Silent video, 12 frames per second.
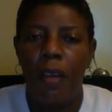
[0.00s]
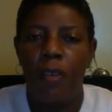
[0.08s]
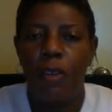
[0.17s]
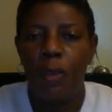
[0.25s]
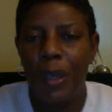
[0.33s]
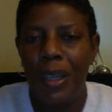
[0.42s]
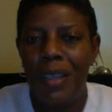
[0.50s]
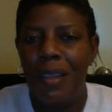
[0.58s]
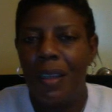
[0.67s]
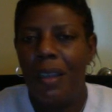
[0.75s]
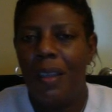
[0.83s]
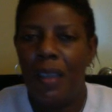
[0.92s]
Treats,
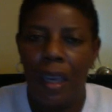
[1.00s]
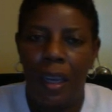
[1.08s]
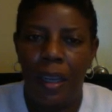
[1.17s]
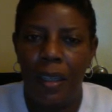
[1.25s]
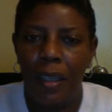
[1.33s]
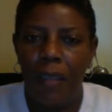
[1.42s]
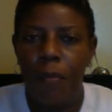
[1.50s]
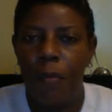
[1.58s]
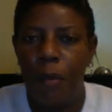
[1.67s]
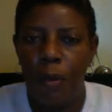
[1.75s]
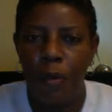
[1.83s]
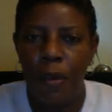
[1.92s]
candy,
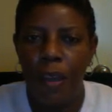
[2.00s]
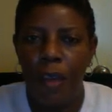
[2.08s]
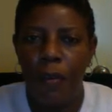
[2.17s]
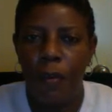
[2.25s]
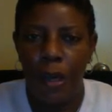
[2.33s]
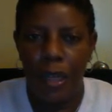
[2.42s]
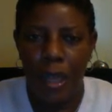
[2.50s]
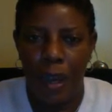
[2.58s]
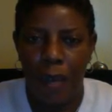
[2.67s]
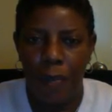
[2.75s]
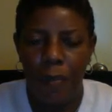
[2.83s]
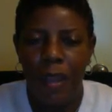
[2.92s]
movie, free
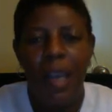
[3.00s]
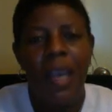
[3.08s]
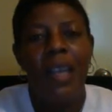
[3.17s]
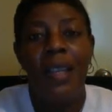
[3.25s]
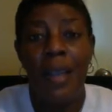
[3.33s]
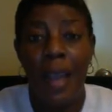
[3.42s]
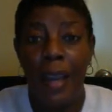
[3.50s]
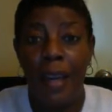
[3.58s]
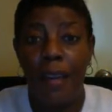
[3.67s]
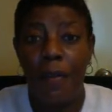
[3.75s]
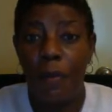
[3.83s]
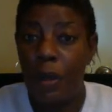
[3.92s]
time.
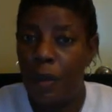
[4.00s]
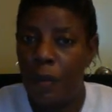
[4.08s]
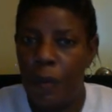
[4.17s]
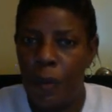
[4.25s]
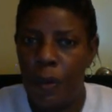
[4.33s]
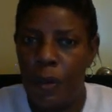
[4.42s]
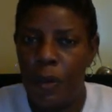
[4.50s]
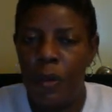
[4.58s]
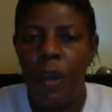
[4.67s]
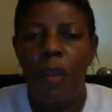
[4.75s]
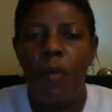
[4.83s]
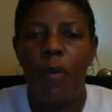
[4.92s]
Negative reinforcers
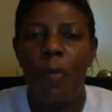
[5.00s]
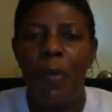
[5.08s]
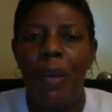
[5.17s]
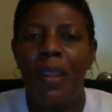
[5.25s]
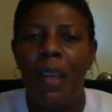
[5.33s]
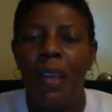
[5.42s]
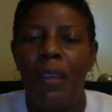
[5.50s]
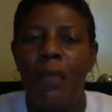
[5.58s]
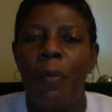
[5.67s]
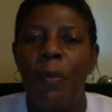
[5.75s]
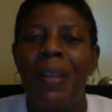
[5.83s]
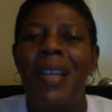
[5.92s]
would be things
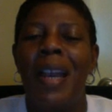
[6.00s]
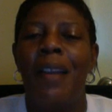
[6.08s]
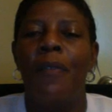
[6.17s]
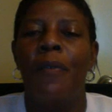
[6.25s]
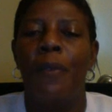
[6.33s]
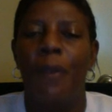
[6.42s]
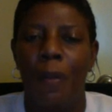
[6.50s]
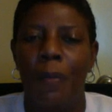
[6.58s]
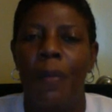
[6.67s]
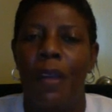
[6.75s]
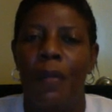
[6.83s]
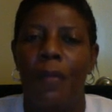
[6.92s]
would be taken from
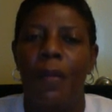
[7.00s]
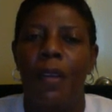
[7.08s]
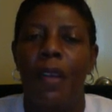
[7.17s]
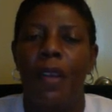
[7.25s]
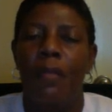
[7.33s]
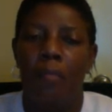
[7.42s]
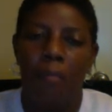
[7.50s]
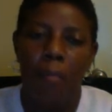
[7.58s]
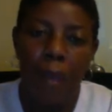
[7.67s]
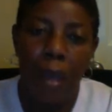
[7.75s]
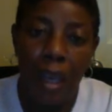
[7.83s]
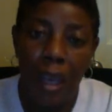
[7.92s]
them.
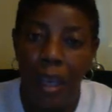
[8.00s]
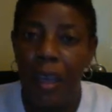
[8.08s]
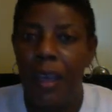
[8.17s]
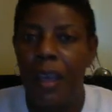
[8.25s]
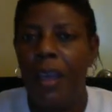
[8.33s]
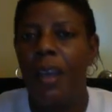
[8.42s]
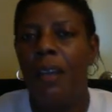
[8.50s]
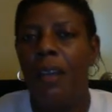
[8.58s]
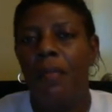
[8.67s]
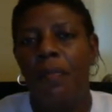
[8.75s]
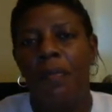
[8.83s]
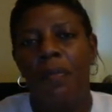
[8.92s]
PE,
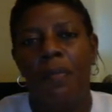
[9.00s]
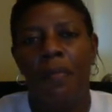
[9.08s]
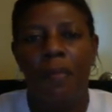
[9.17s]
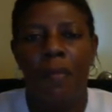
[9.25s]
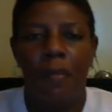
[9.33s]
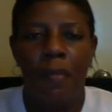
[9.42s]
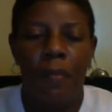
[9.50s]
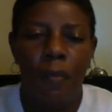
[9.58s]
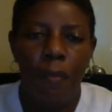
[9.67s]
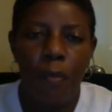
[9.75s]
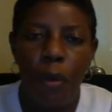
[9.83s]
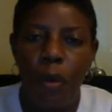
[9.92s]

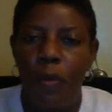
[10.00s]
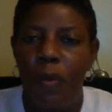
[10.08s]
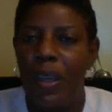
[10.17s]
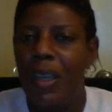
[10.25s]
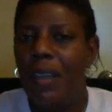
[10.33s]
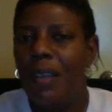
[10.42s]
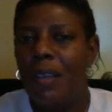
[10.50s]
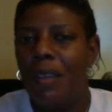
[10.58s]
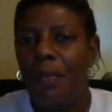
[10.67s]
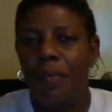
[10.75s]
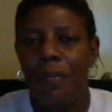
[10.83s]
movies.